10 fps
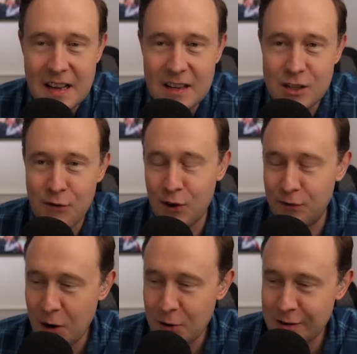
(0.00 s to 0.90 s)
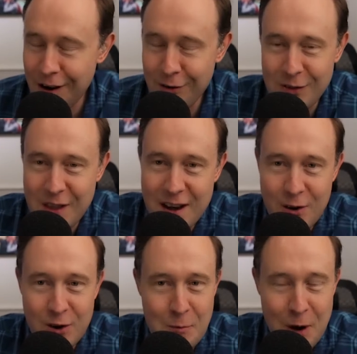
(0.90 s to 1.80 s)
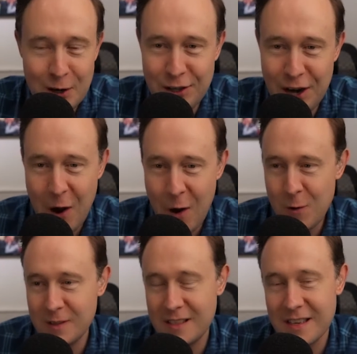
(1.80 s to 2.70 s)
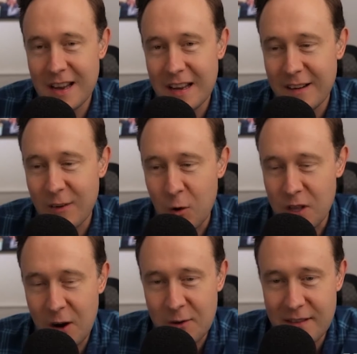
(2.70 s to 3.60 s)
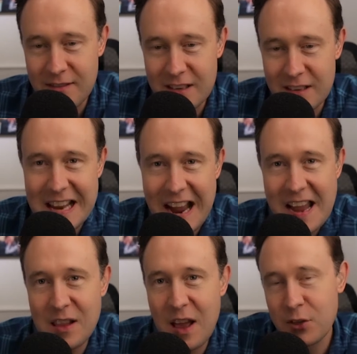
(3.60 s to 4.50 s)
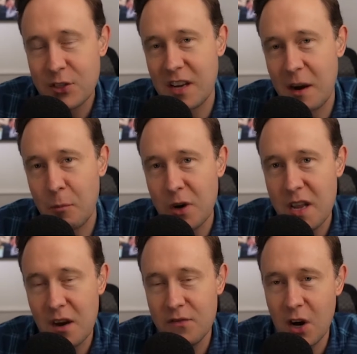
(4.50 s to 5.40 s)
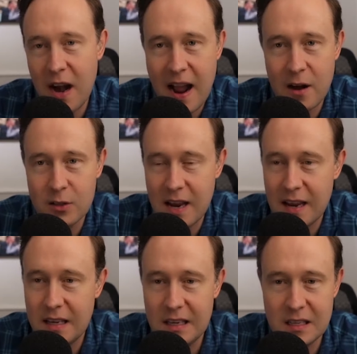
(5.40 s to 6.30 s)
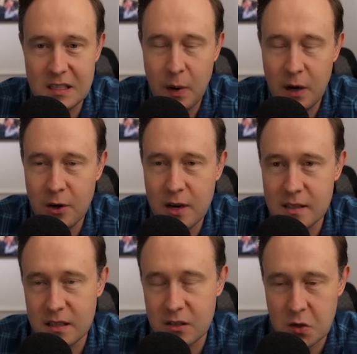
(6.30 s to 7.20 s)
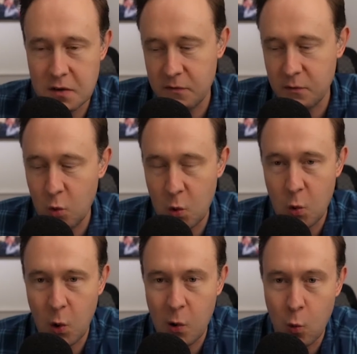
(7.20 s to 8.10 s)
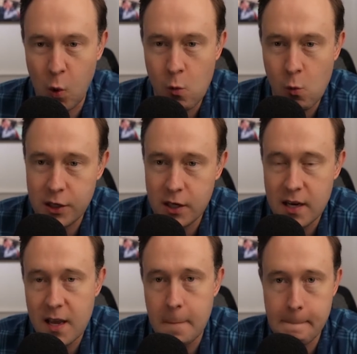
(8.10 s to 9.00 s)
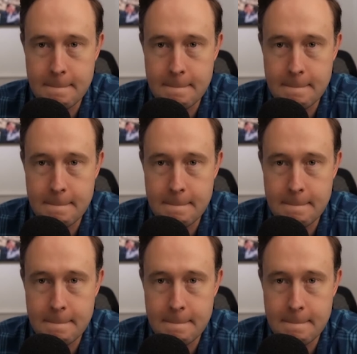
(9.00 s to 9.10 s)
So for folks don't that don't know Mark Jones, you know, give us this high level summary of your house hacking experience and sort of what what what you did.